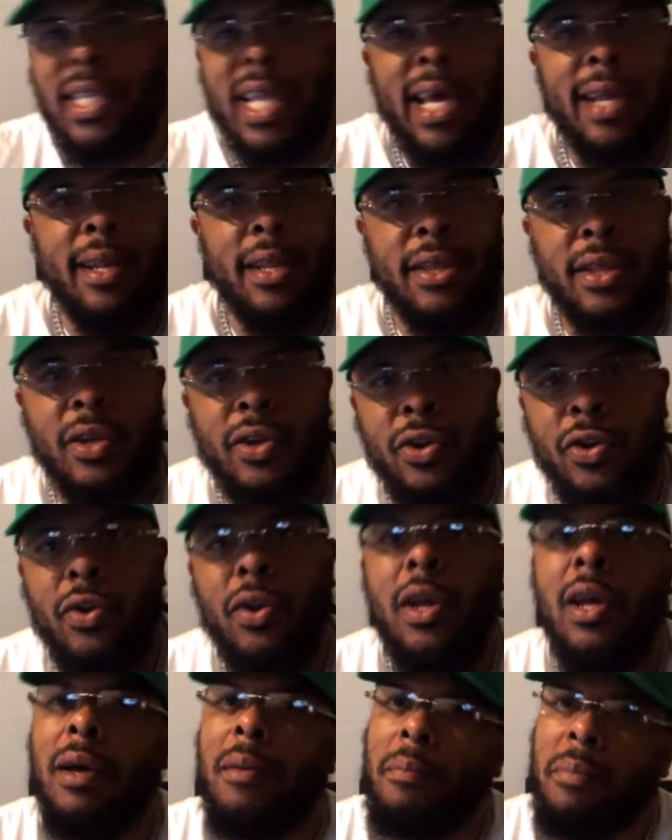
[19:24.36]
that, and the third.
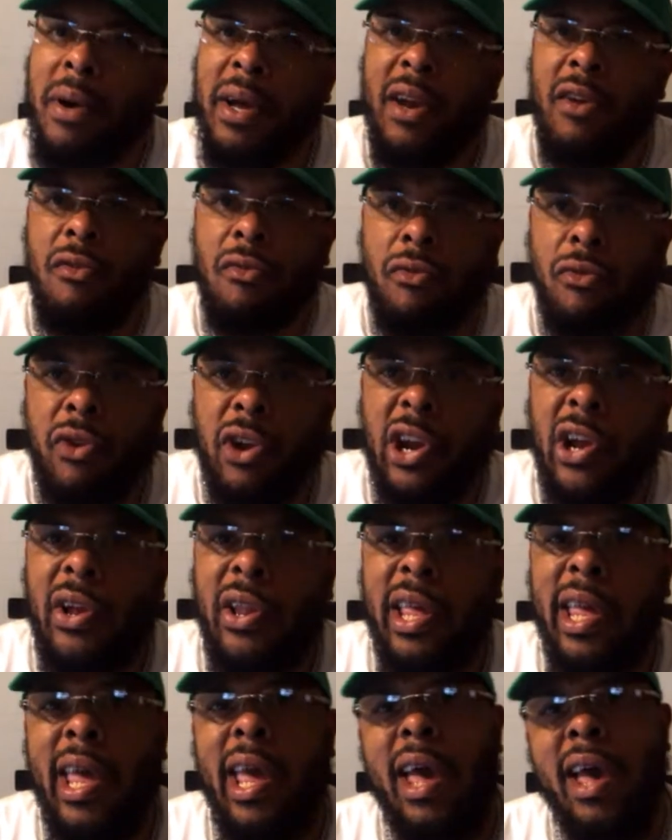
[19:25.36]
But it
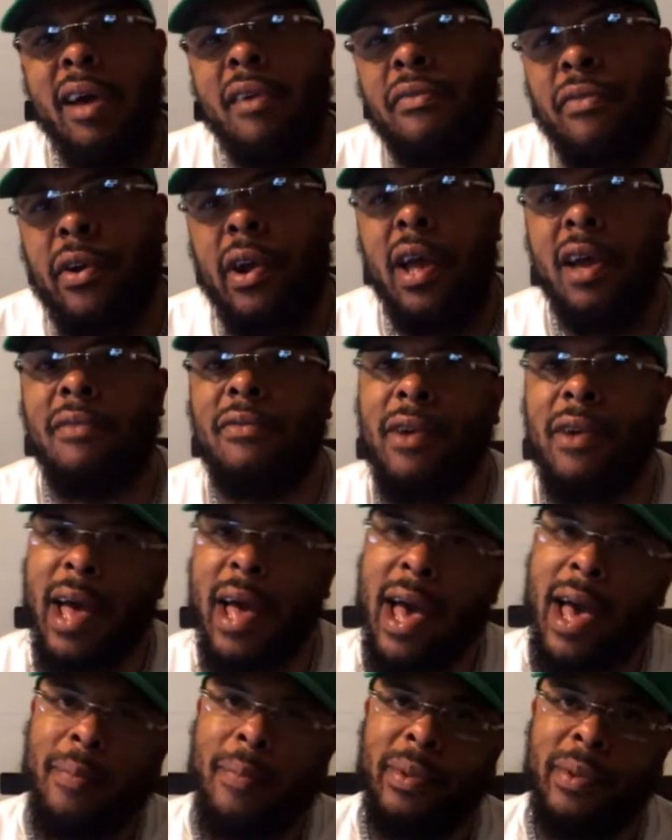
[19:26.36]
rarely ever
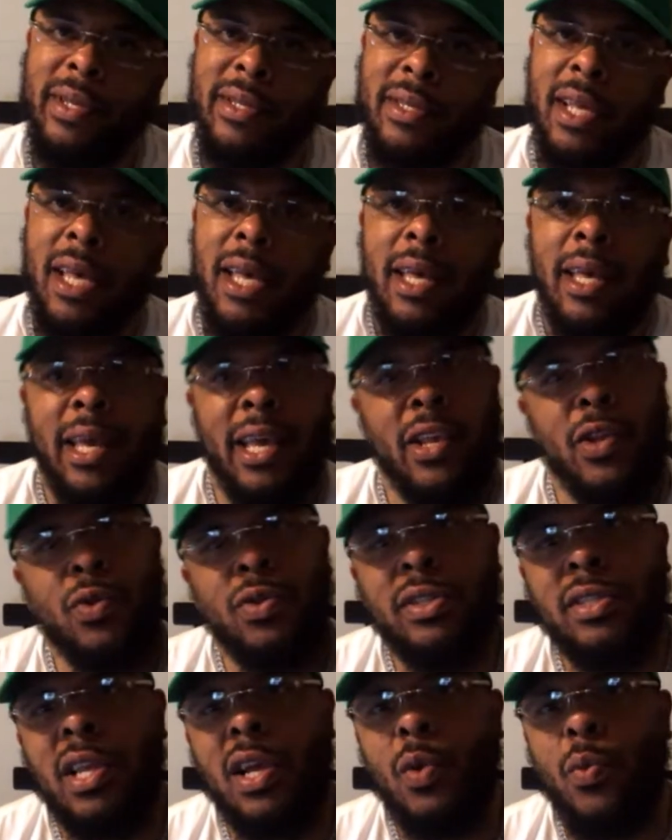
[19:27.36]
happens. And you
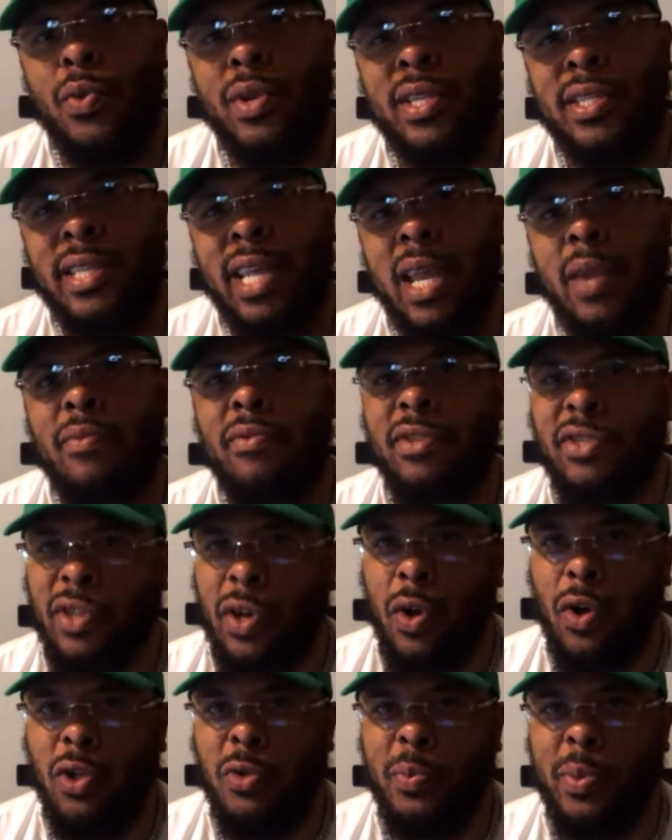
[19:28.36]
stuck with the same
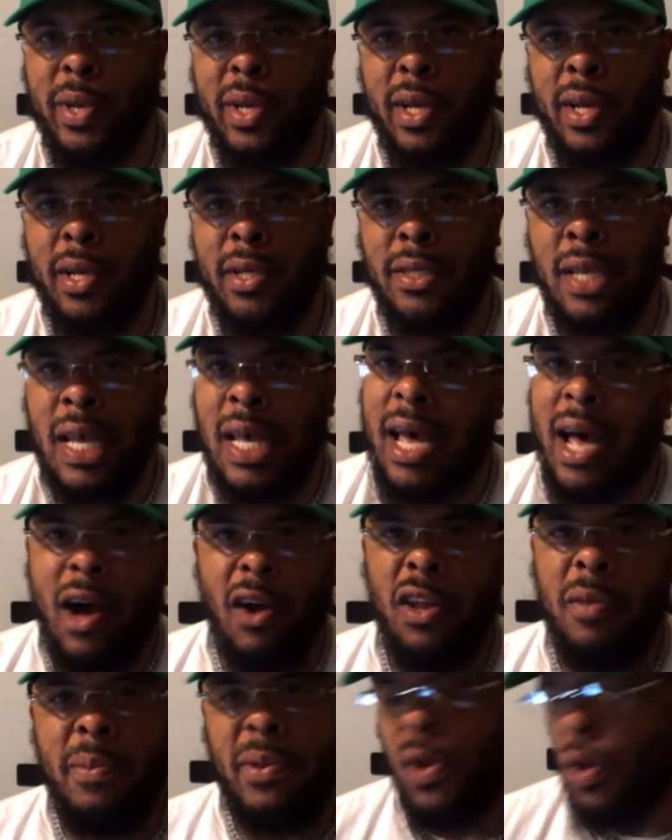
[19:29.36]
results because I
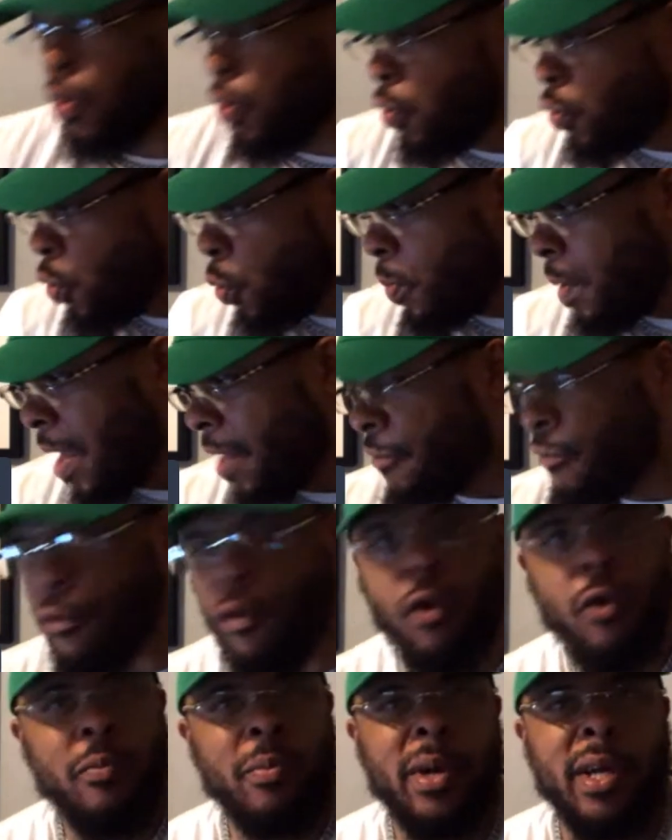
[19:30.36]
only been on YouTube like
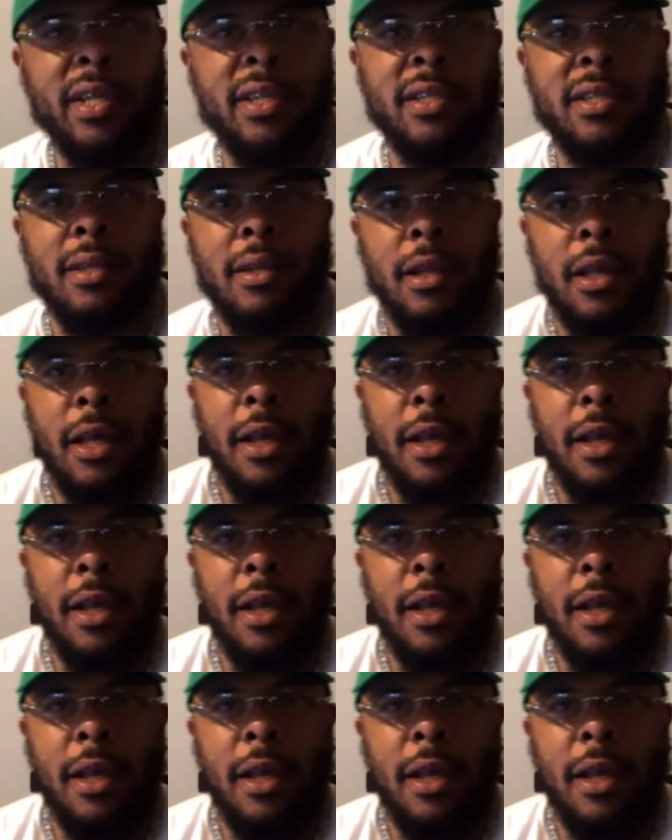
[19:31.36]
4 months.